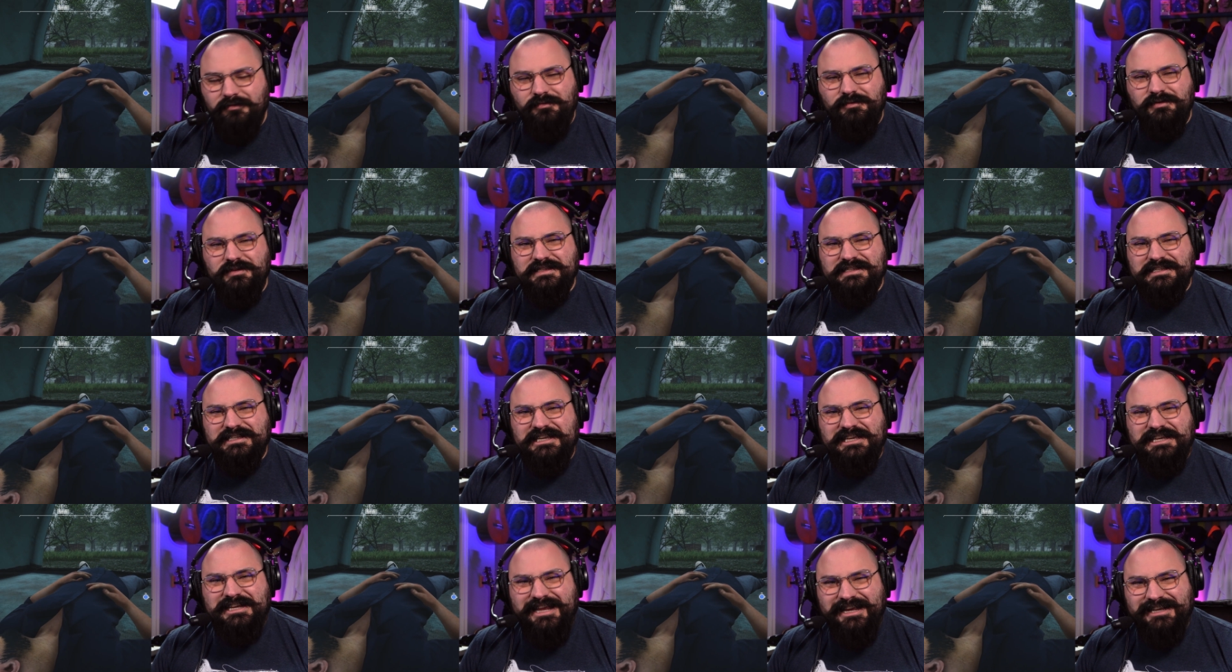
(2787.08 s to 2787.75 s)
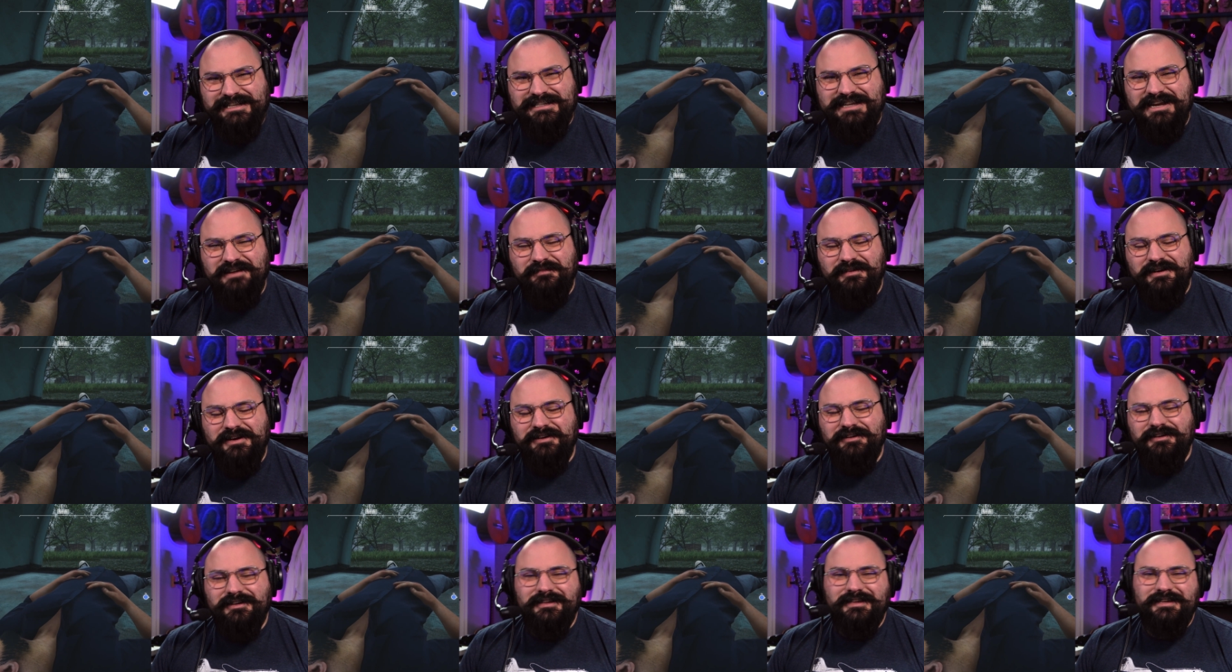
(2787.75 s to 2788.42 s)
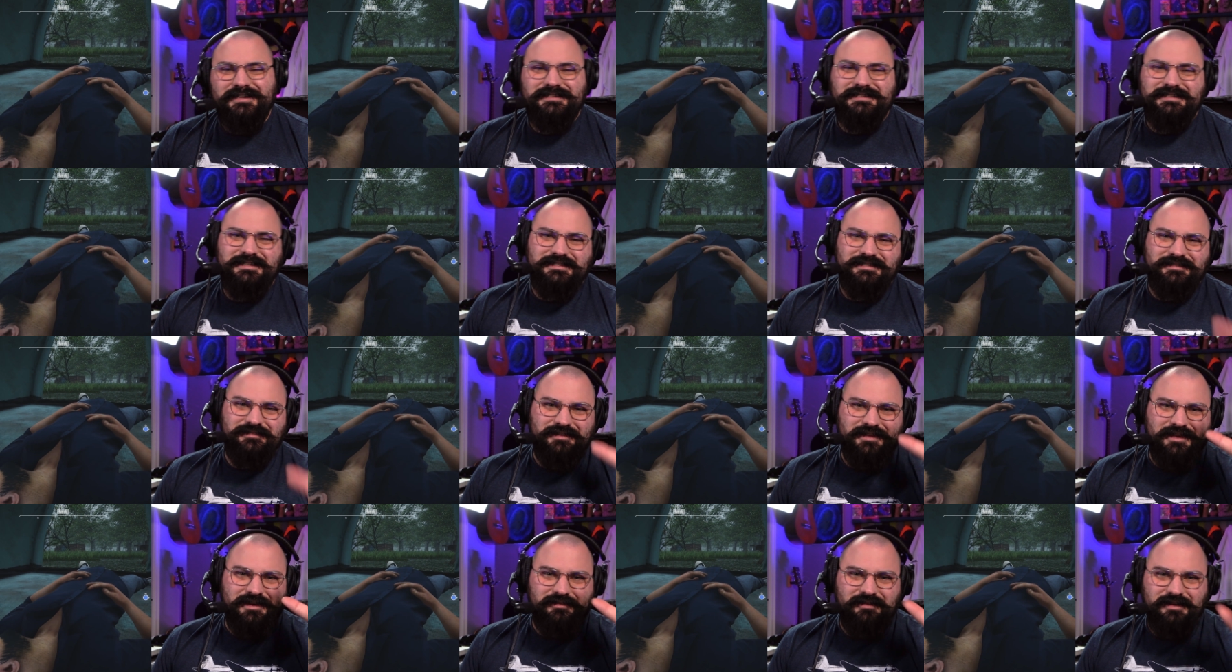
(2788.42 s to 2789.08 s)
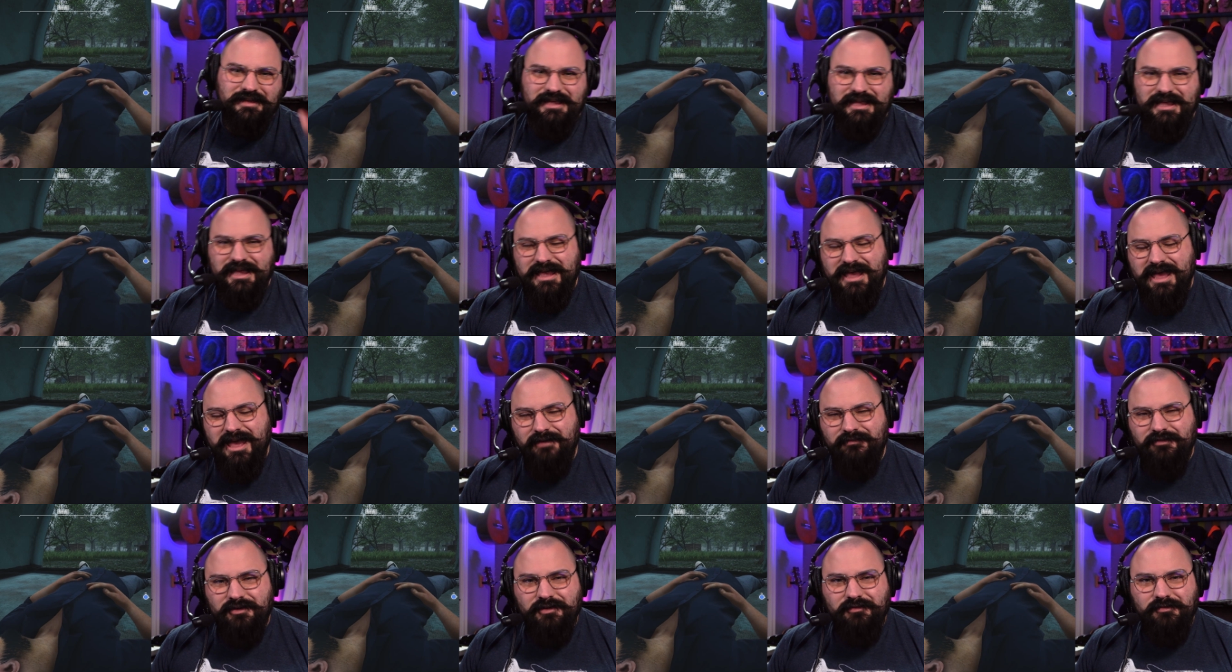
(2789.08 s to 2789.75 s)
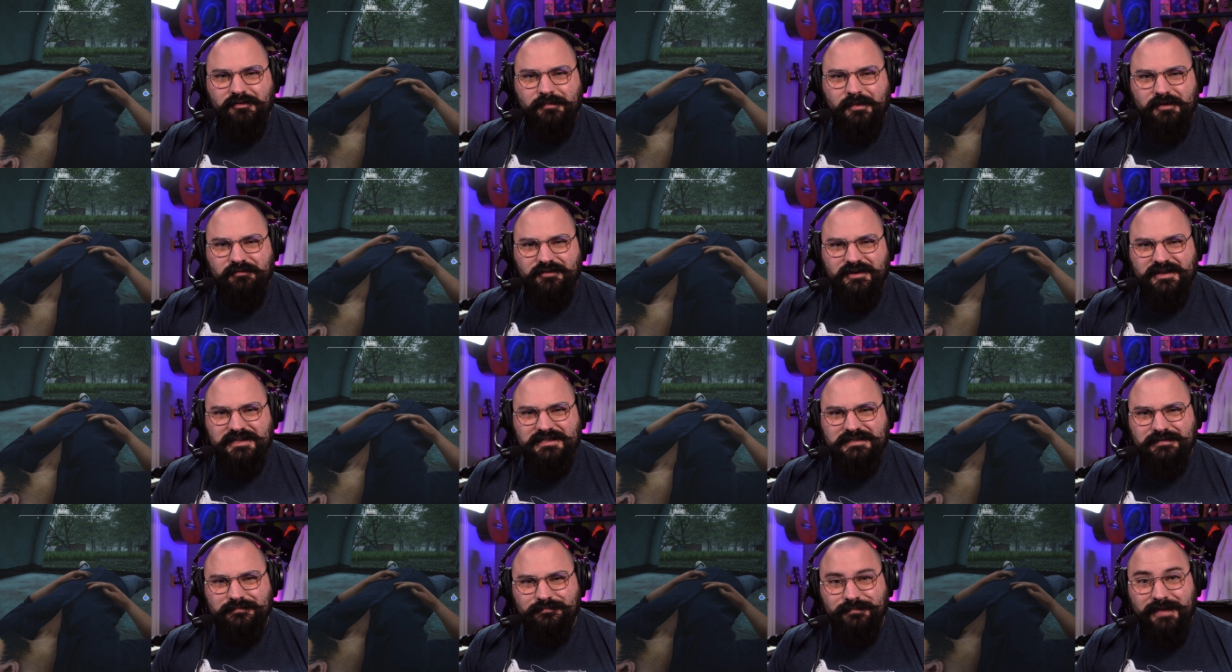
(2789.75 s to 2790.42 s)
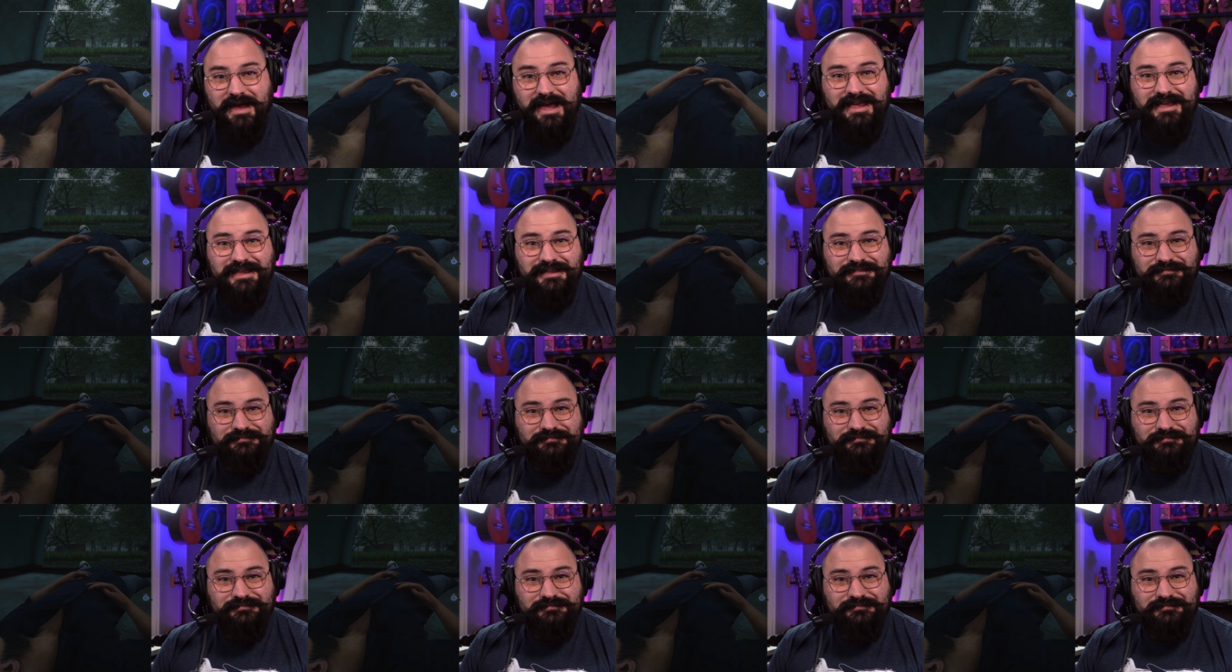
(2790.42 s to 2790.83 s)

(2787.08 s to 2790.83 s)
We'll see you next time right here on Legacy Studio. Have a good one, my friends. Bye.